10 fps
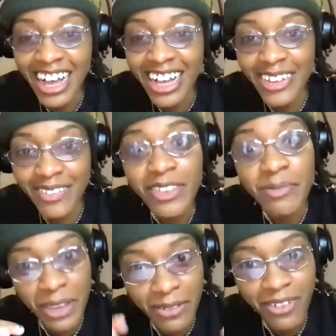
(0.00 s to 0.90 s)

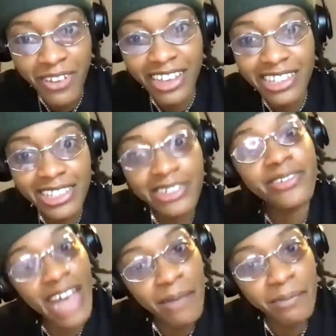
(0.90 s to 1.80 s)
To meet her friends,
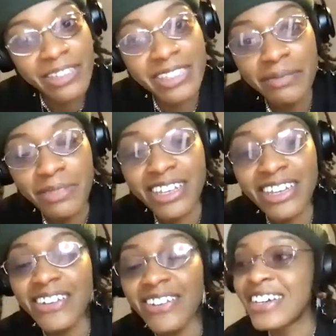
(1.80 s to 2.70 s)
who happens to be
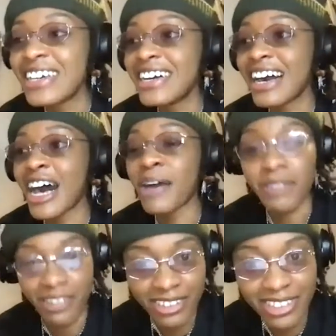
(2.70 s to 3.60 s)
you
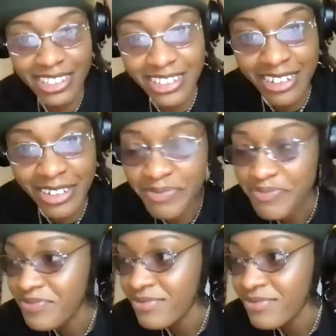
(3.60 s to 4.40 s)
and your sister.